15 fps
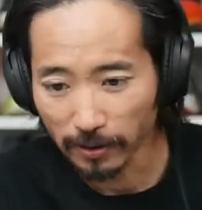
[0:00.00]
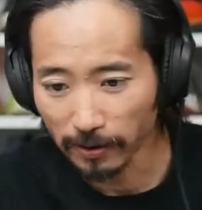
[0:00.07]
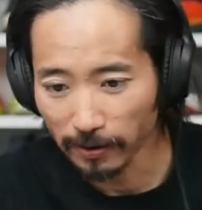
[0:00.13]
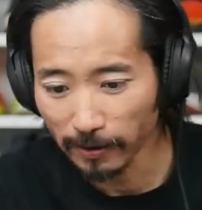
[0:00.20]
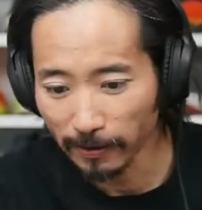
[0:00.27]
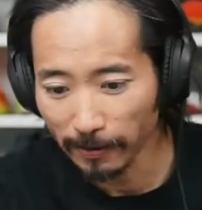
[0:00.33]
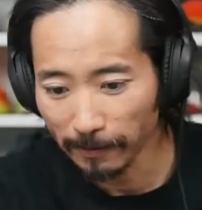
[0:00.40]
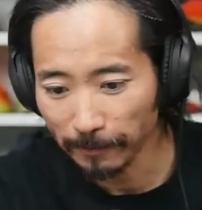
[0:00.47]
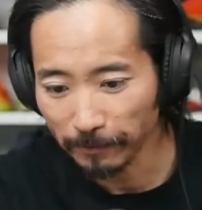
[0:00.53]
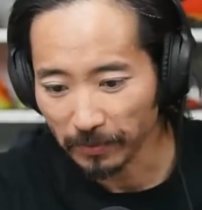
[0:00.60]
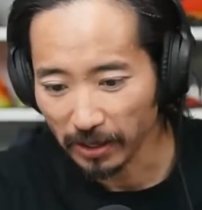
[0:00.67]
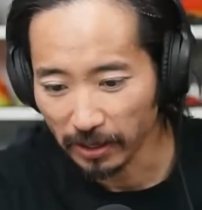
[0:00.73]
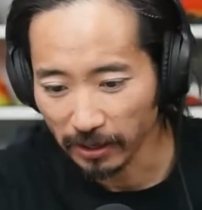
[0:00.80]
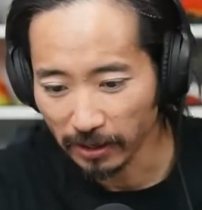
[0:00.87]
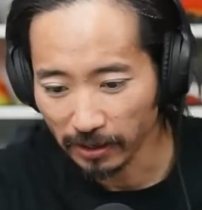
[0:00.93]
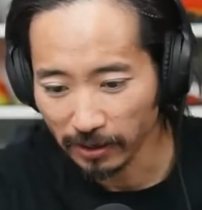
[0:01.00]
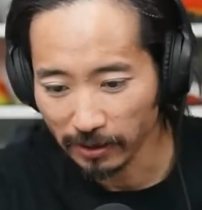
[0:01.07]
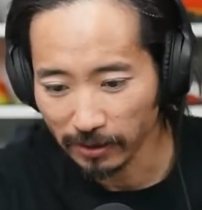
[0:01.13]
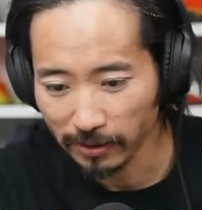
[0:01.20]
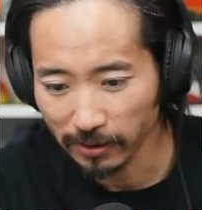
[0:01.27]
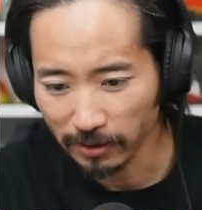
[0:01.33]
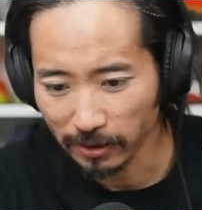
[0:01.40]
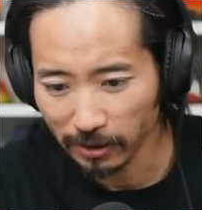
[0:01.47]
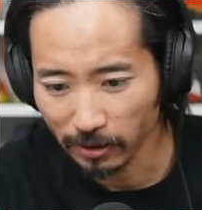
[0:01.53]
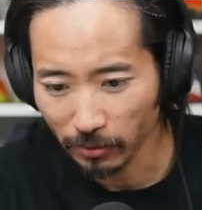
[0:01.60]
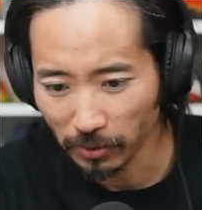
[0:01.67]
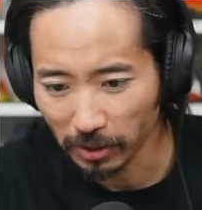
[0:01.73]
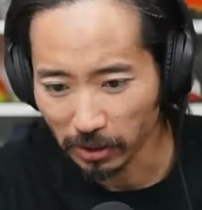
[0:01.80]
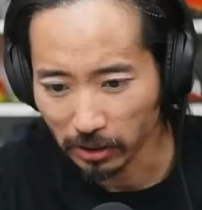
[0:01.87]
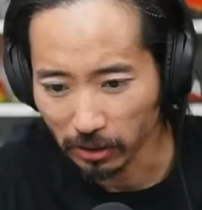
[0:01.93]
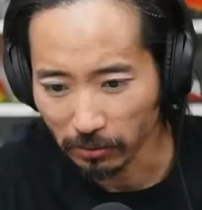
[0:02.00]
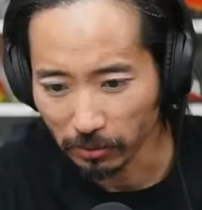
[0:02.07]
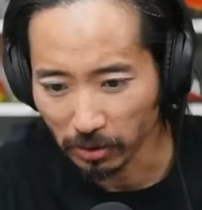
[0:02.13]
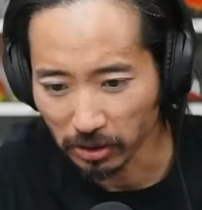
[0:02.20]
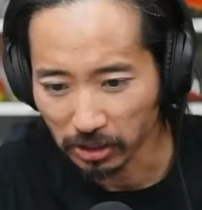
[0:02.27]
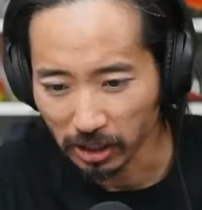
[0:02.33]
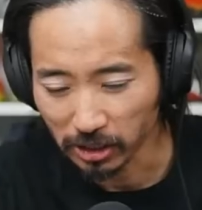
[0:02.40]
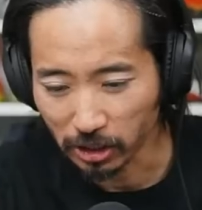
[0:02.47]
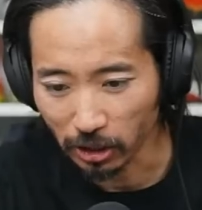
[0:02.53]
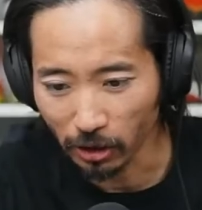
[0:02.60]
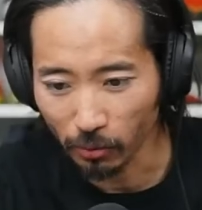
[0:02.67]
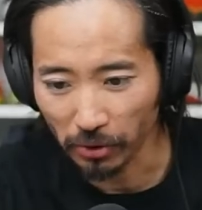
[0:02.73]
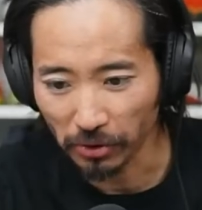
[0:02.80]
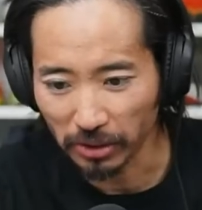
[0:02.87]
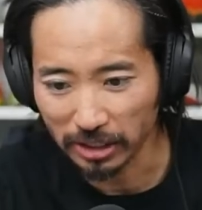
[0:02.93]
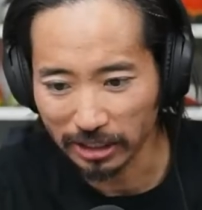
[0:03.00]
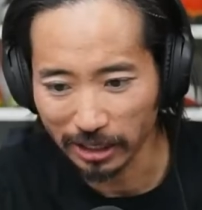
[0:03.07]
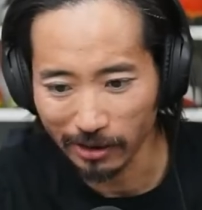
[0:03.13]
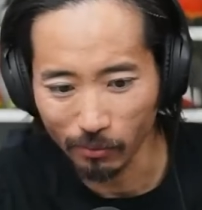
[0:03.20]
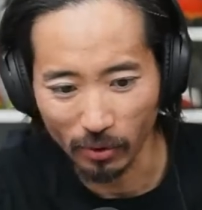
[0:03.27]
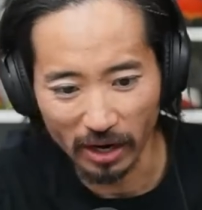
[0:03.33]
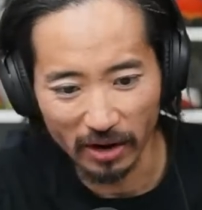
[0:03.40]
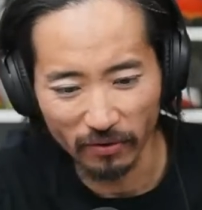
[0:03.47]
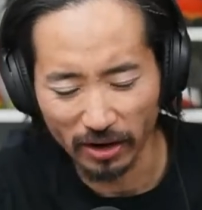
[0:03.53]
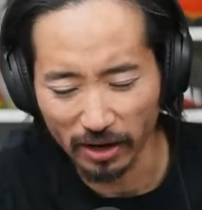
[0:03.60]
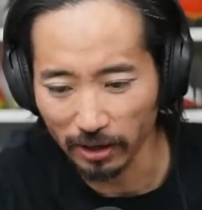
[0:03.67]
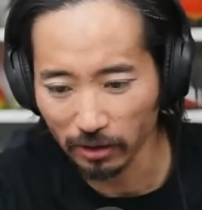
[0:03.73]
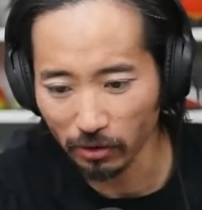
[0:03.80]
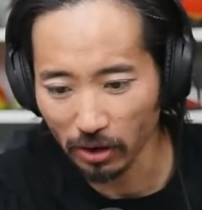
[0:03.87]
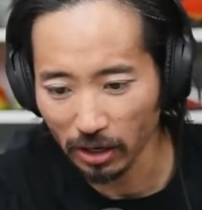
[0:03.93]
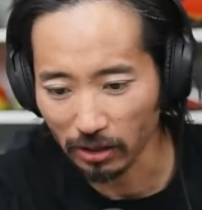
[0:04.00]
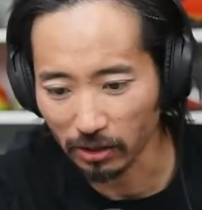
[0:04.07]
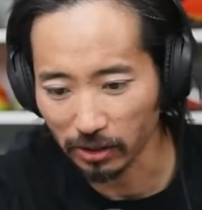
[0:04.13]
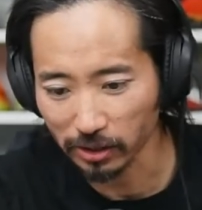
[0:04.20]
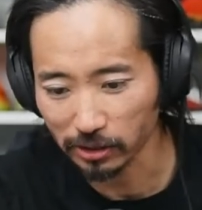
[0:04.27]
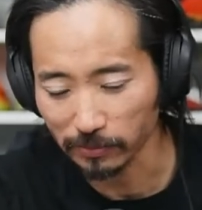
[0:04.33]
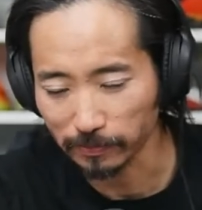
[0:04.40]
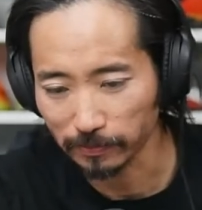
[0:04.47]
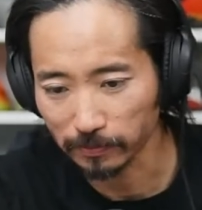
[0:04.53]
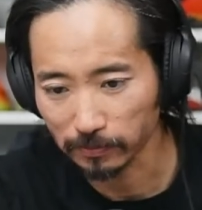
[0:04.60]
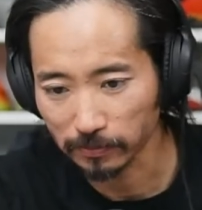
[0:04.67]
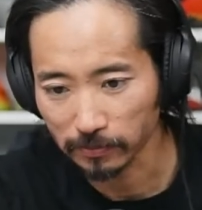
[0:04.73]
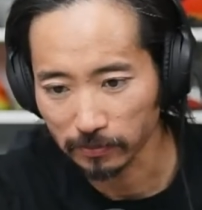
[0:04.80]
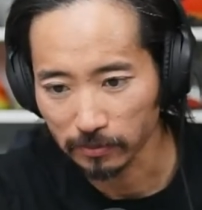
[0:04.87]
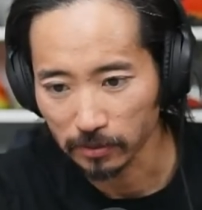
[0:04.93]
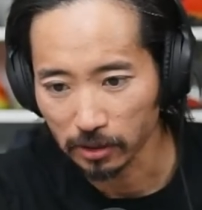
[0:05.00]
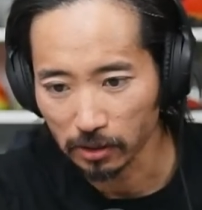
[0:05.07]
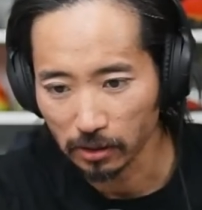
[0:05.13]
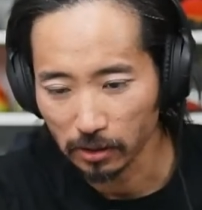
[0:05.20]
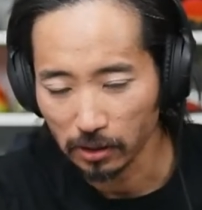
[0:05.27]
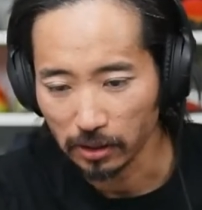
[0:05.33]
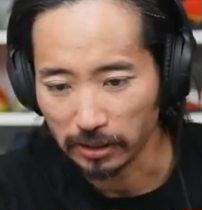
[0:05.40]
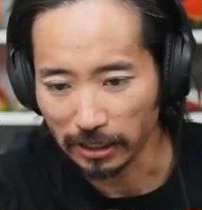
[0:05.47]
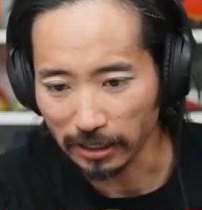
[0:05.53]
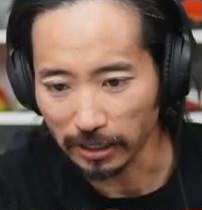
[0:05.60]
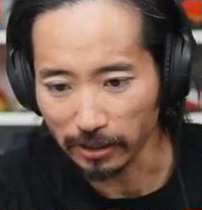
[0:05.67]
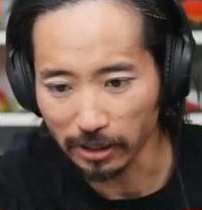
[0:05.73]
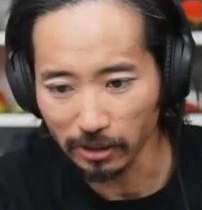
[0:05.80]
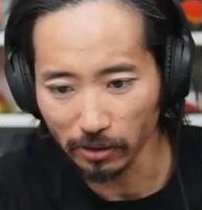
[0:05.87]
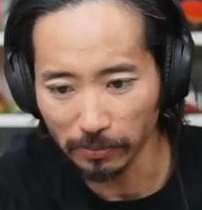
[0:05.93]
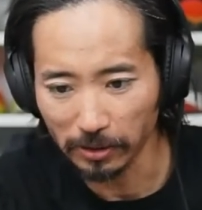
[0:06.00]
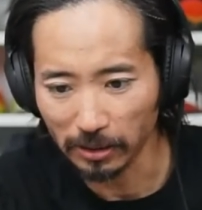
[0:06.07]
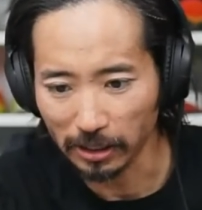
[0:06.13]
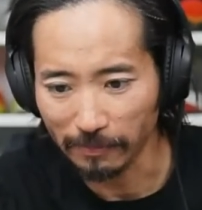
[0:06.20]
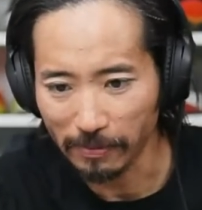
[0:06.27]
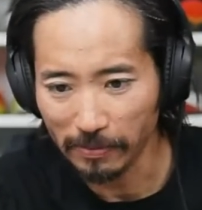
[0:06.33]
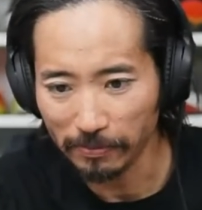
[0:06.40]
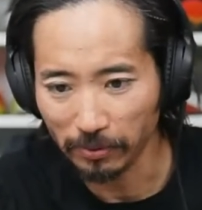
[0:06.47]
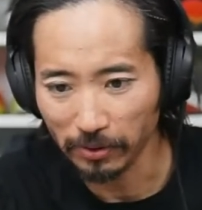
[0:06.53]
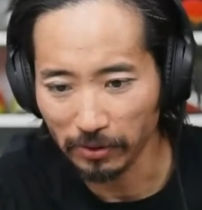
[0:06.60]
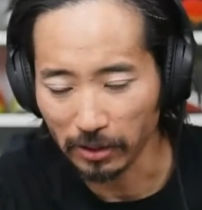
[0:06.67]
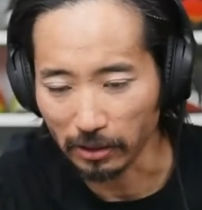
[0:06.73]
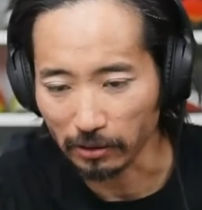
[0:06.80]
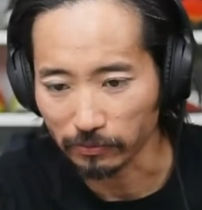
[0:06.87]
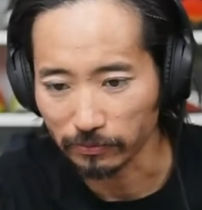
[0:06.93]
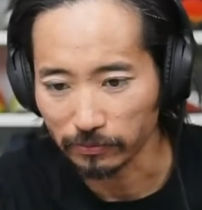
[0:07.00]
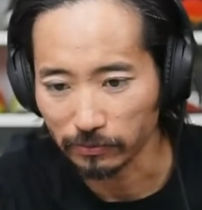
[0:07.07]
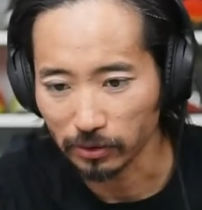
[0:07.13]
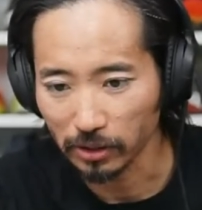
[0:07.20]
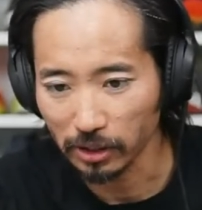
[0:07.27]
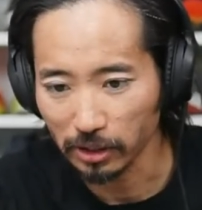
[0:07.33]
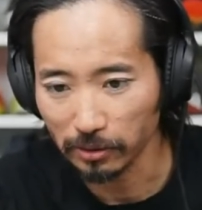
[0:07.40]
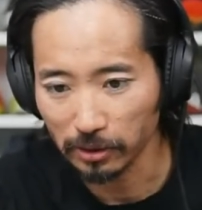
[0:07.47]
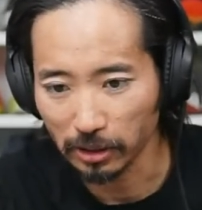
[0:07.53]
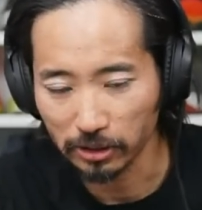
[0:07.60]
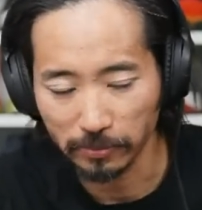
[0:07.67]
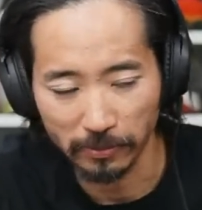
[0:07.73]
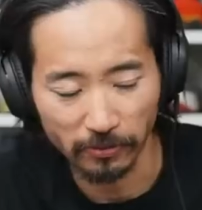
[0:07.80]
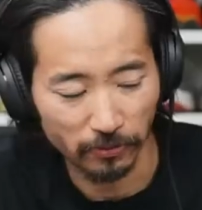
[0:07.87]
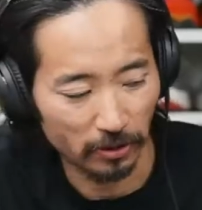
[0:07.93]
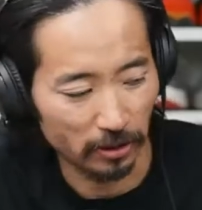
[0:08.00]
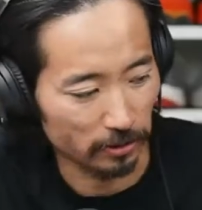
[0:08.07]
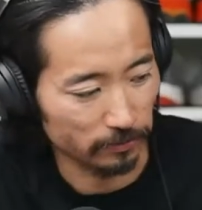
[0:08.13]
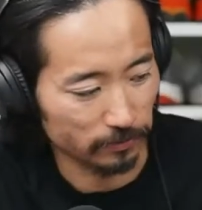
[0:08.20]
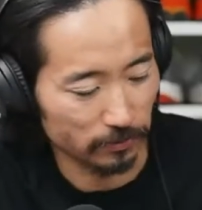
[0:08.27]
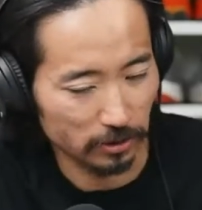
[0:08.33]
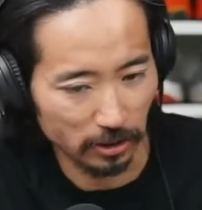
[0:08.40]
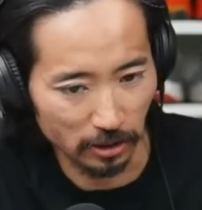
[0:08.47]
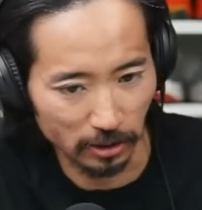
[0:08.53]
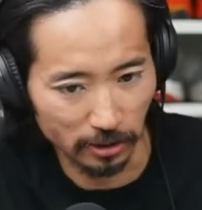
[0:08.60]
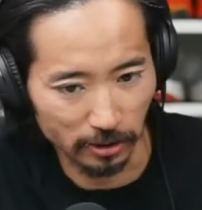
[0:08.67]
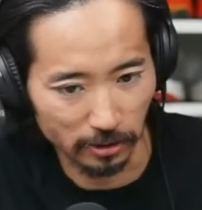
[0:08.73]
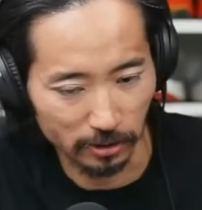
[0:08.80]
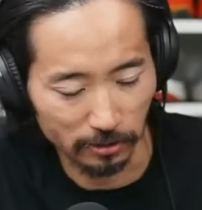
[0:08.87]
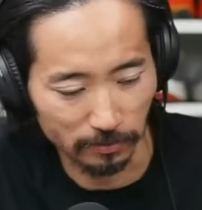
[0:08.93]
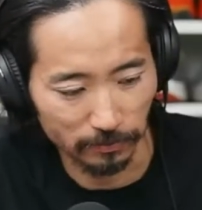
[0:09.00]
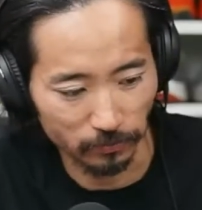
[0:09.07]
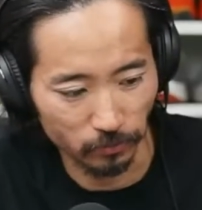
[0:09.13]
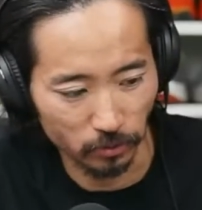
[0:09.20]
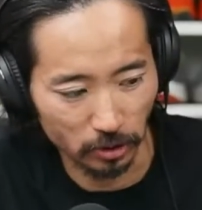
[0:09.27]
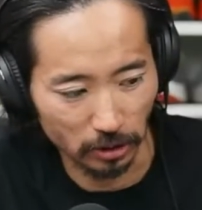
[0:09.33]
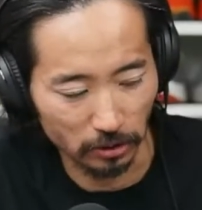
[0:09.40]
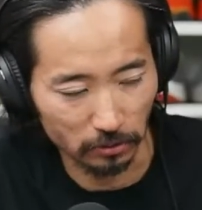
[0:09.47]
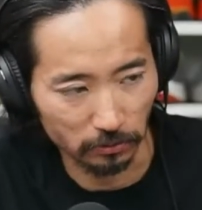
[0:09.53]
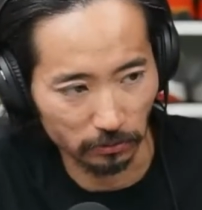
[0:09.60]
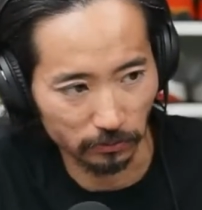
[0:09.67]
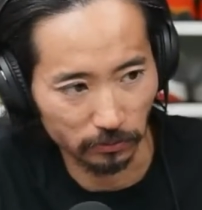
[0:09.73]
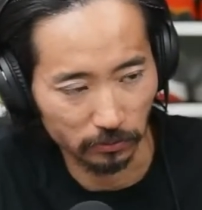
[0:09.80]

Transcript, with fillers: Um, and uh, where'd it go? Mark says, Co, we're in the same wave and crowd. Awesome. Yeah, I think there'll be a lot of people in there. So I think it should be fun. Um, so